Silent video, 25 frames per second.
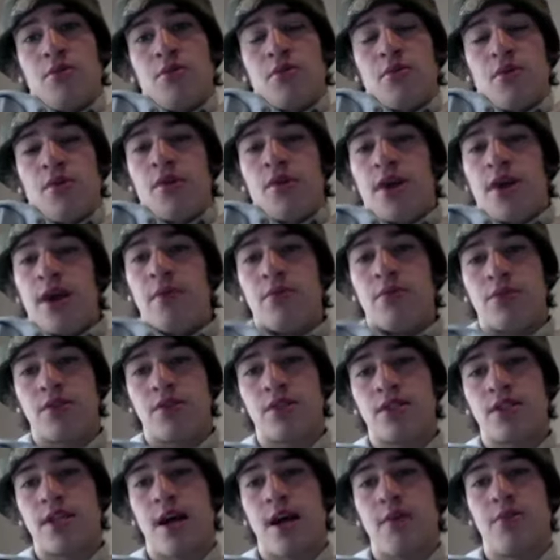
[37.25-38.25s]
Program was
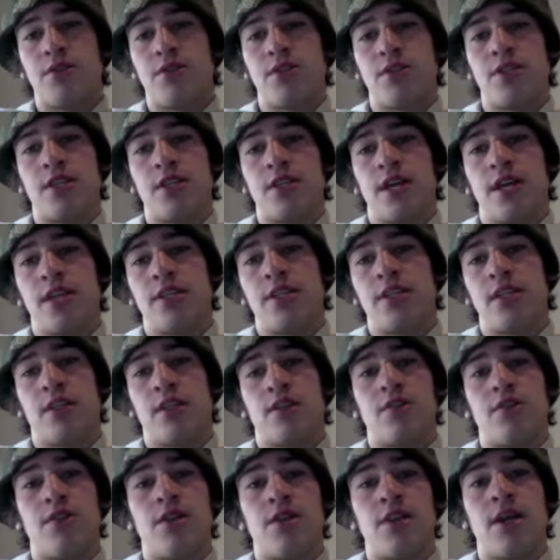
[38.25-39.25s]
established in
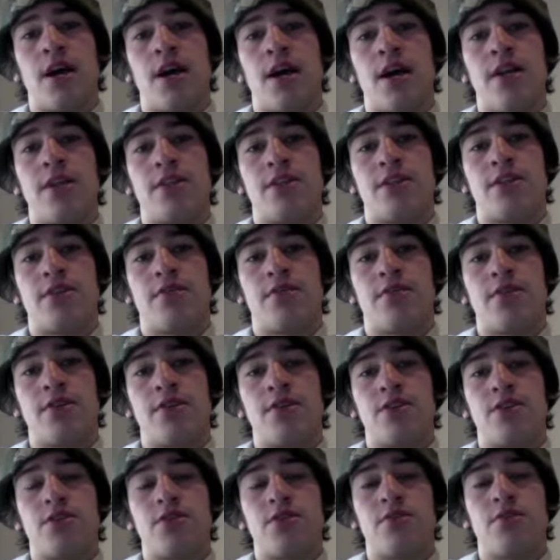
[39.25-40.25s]
1939 as the
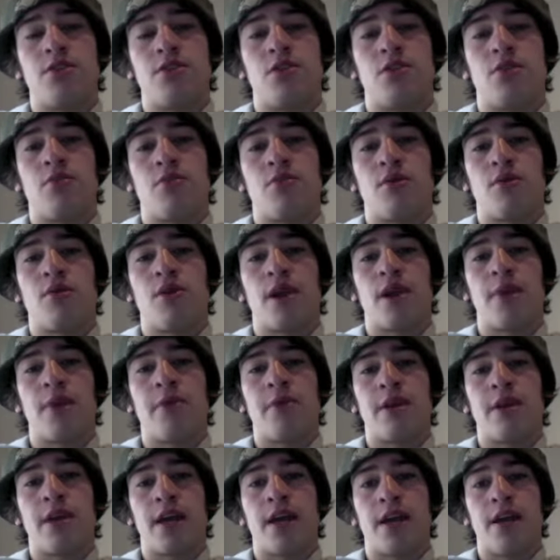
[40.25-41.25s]
first student loan program
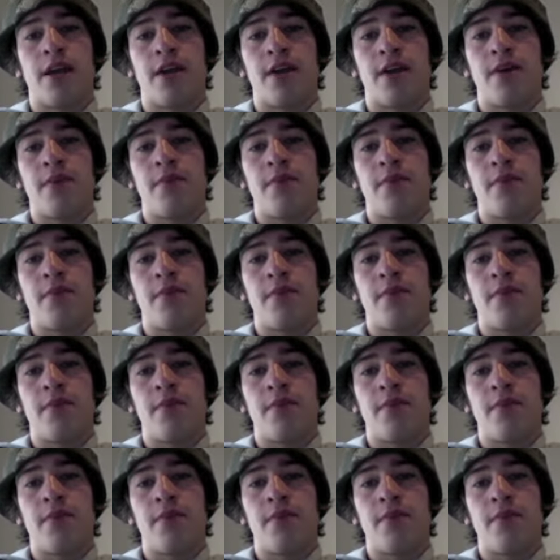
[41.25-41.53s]
in Canada.